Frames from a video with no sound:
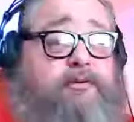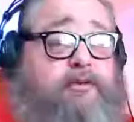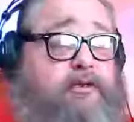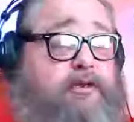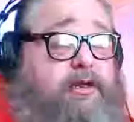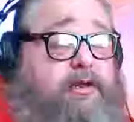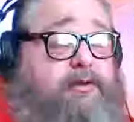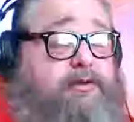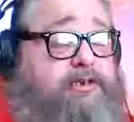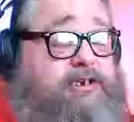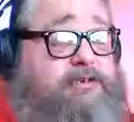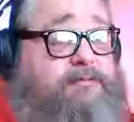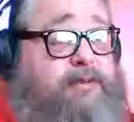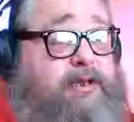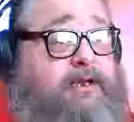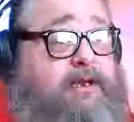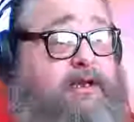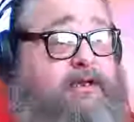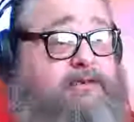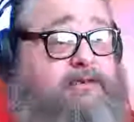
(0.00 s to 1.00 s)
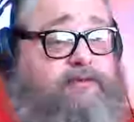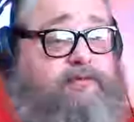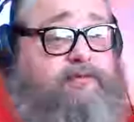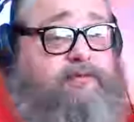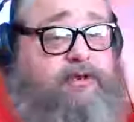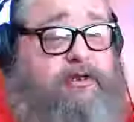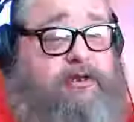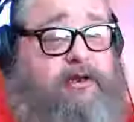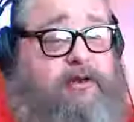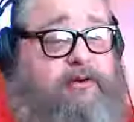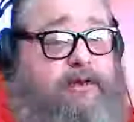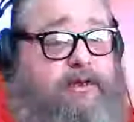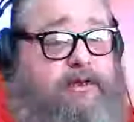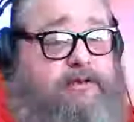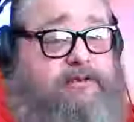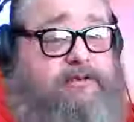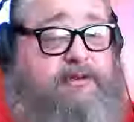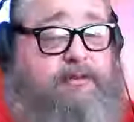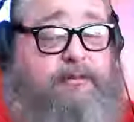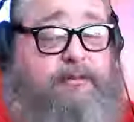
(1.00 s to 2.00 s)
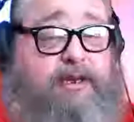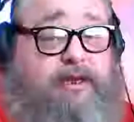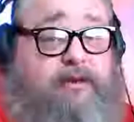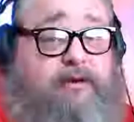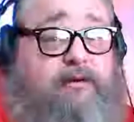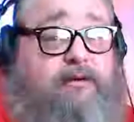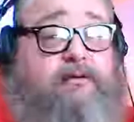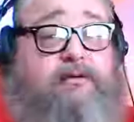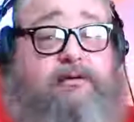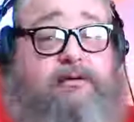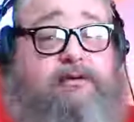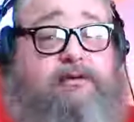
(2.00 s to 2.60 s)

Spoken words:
You know, just because of, you know, his demeanor